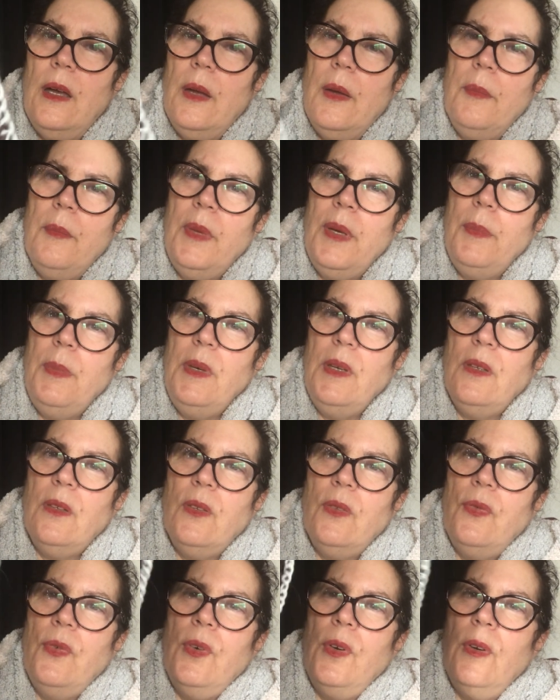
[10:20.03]
Maybe it's
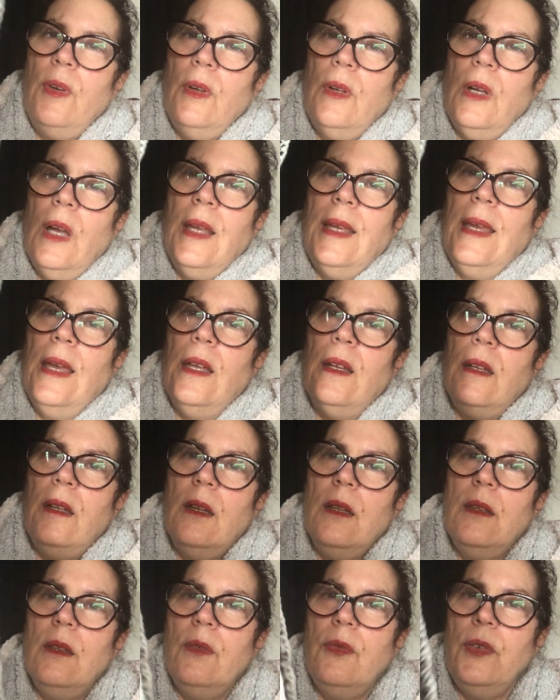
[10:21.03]
for, again,
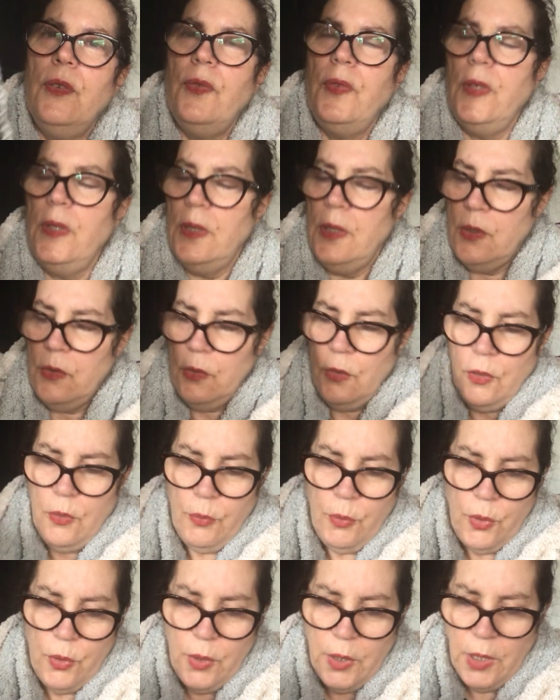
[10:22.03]
another 15-year-old
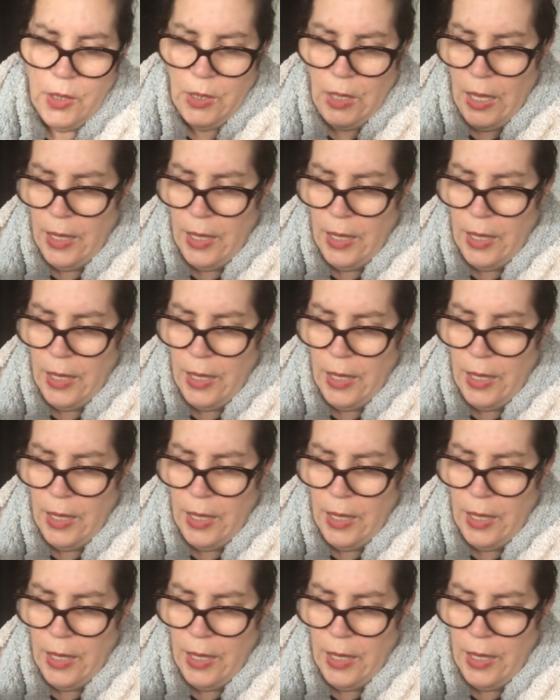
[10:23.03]
boy.